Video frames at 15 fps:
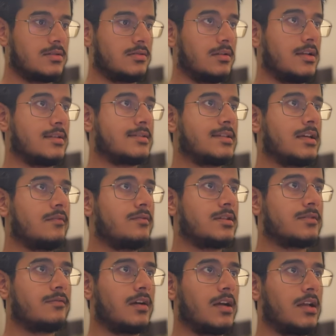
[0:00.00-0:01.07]
So let's save
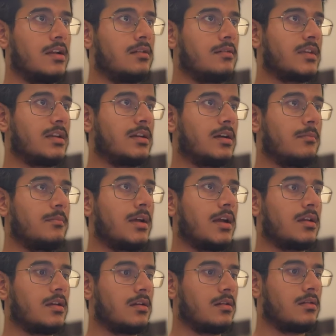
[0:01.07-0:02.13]
this file, come
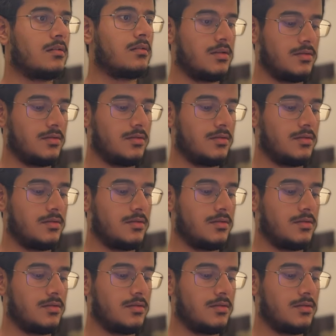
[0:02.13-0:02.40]
back here.